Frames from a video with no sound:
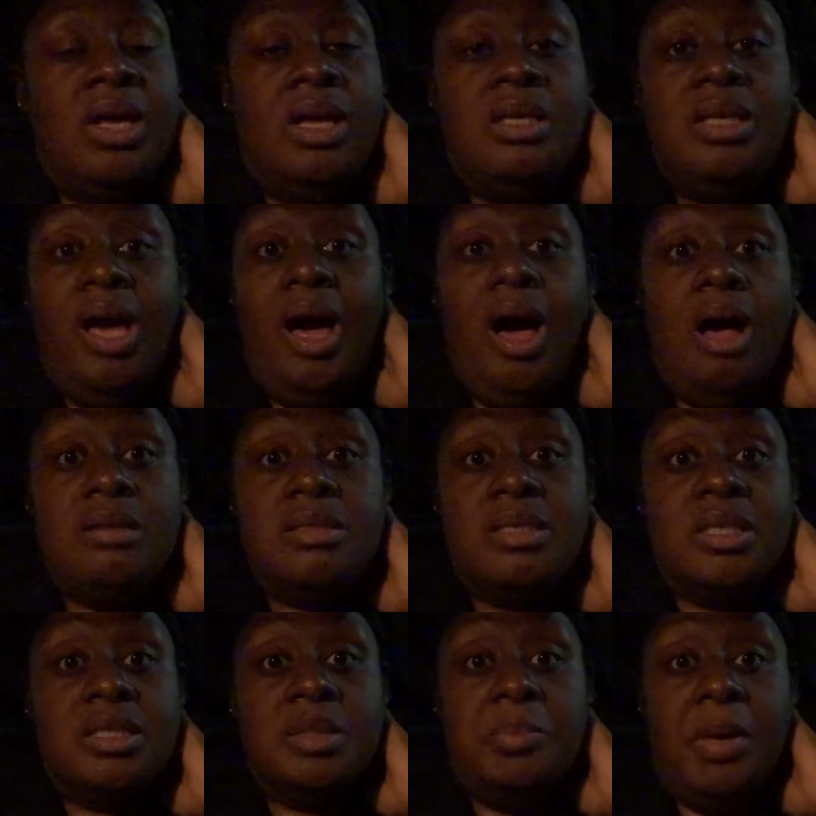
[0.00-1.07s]
yeah, I'll
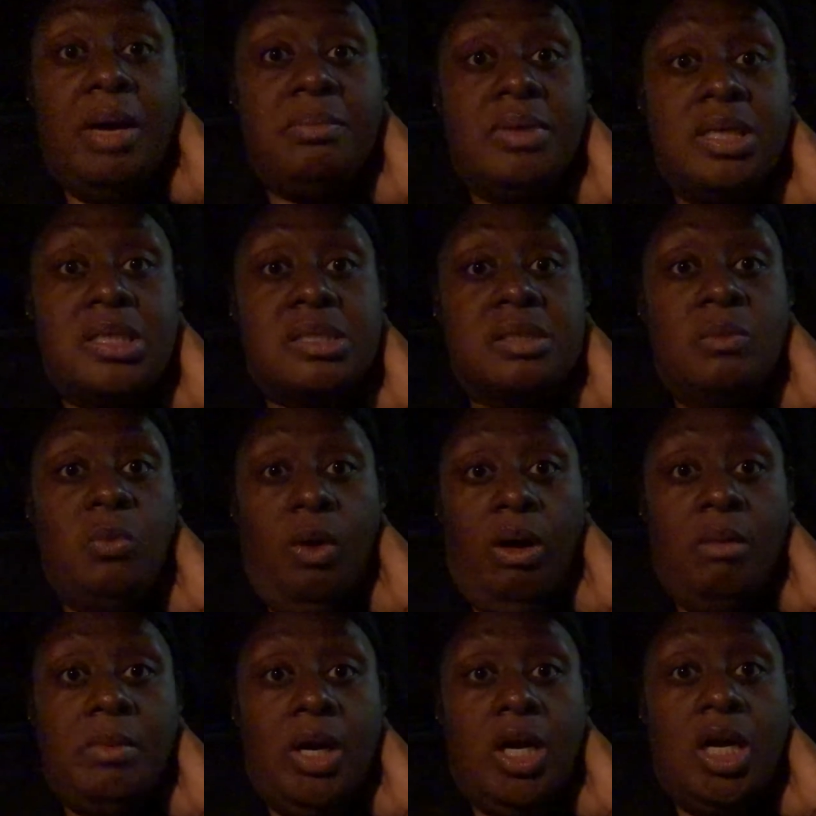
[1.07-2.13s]
stick to Publix and
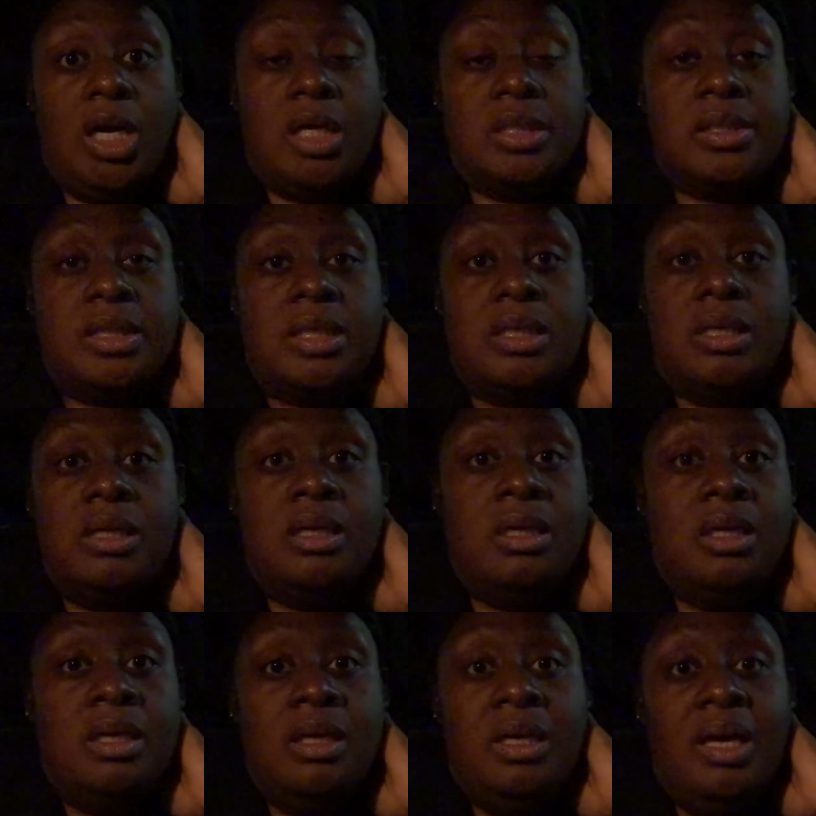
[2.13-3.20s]
Walmart
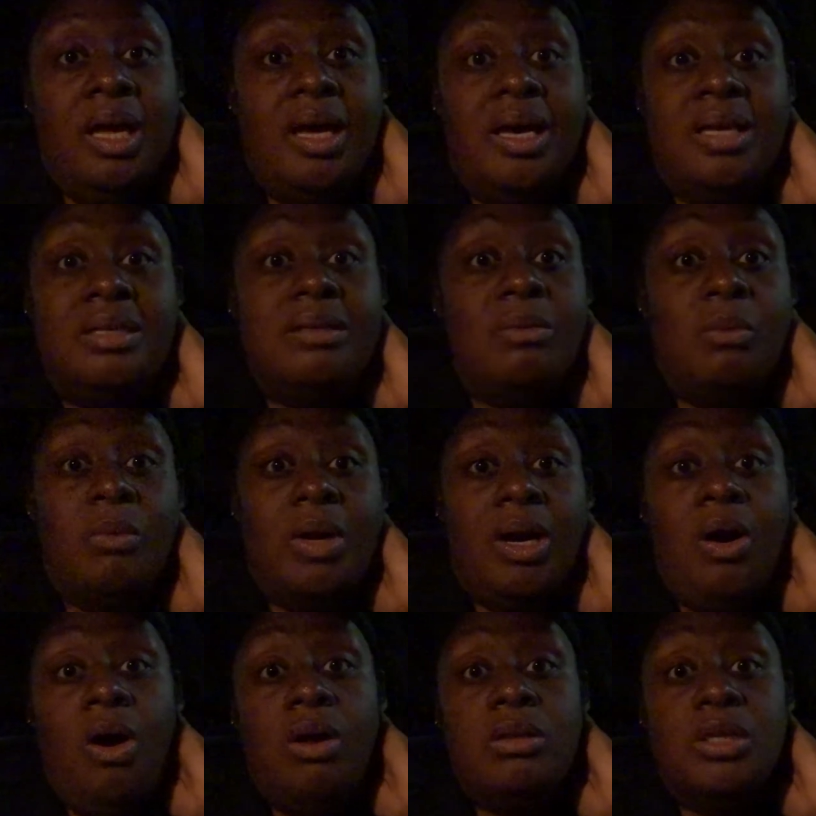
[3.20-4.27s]
and what I
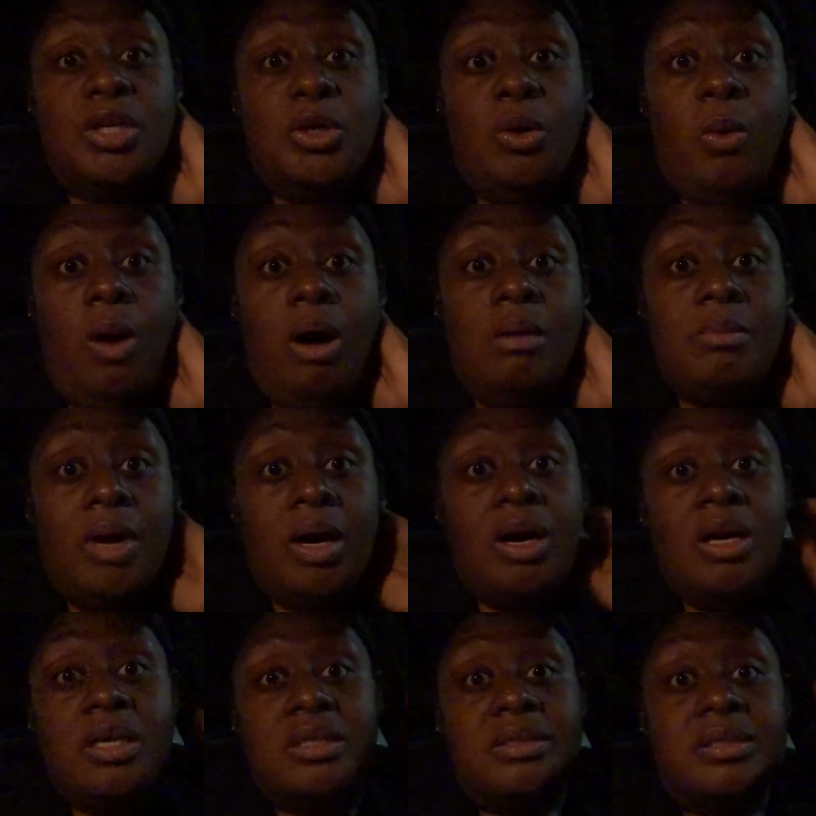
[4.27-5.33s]
call little
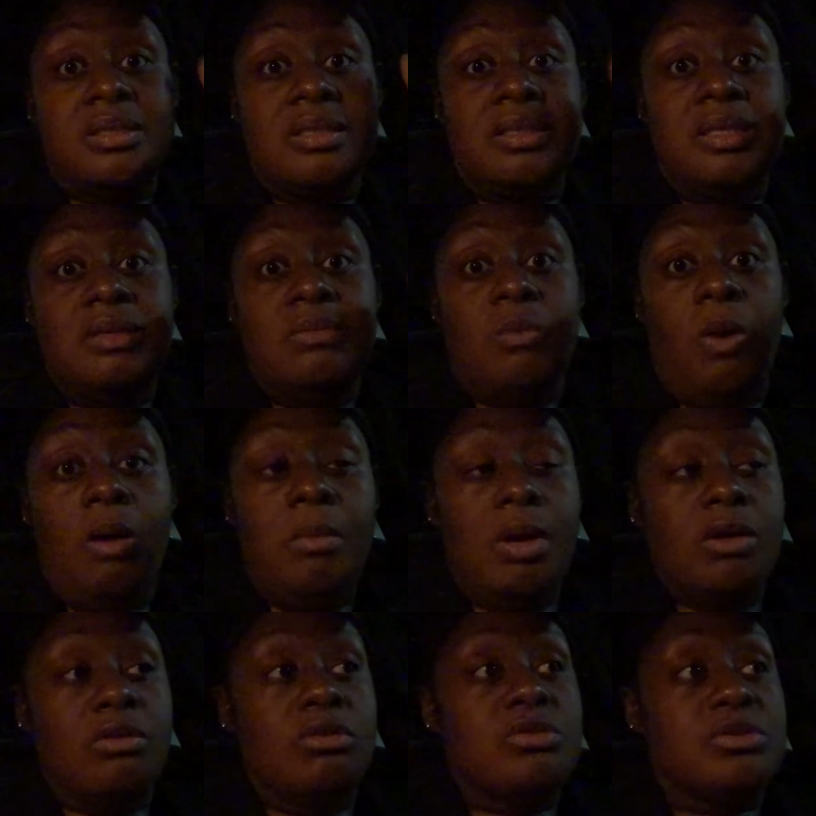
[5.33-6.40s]
Walmarts, the
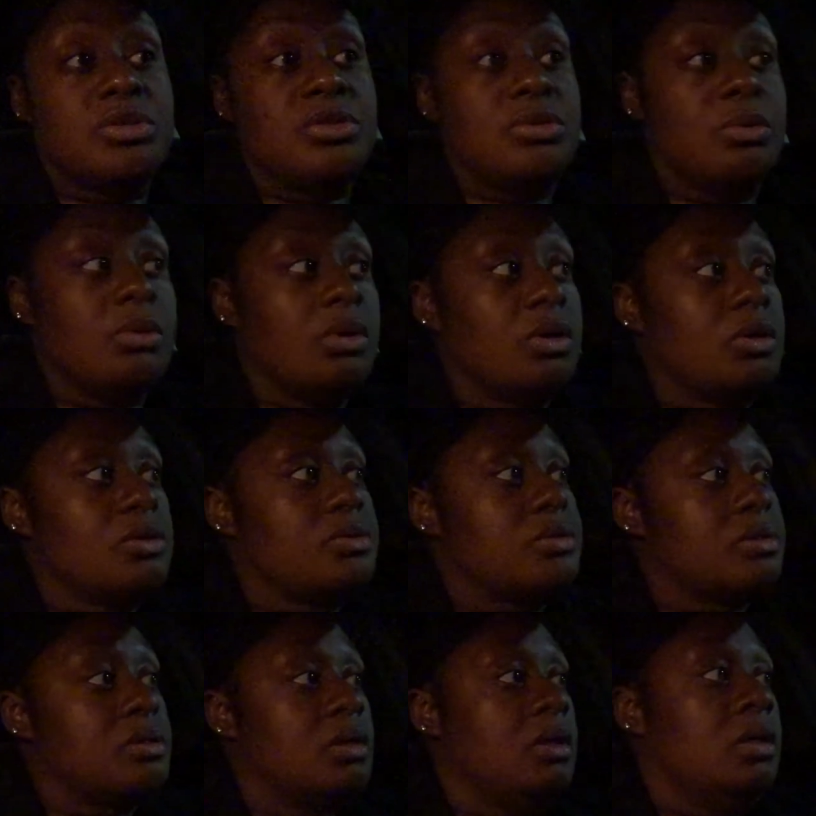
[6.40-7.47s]
Walmart grocery
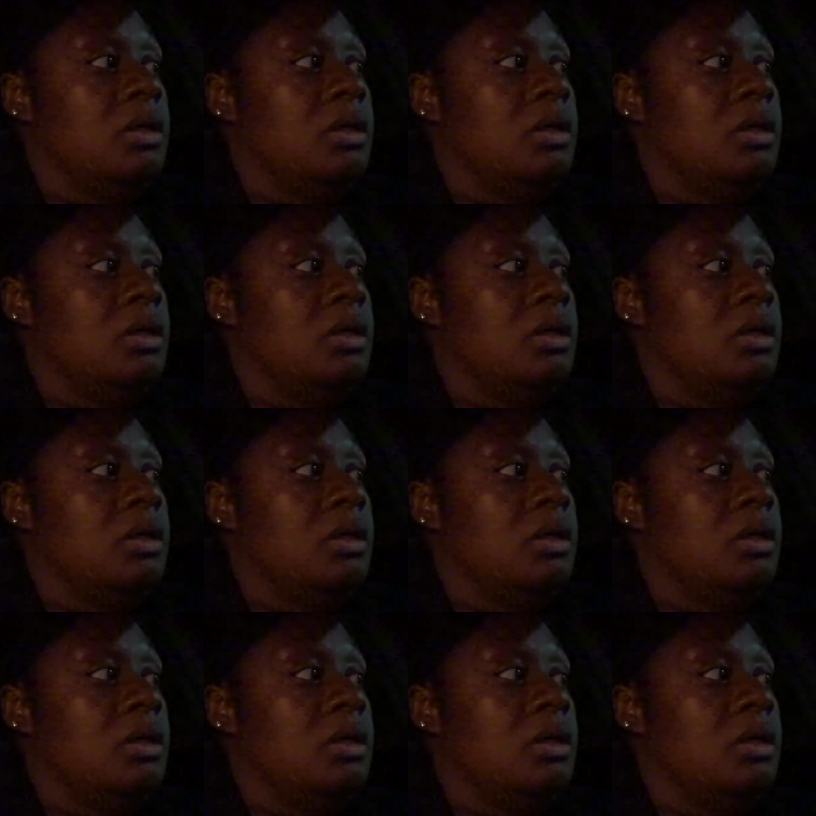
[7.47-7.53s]
stores,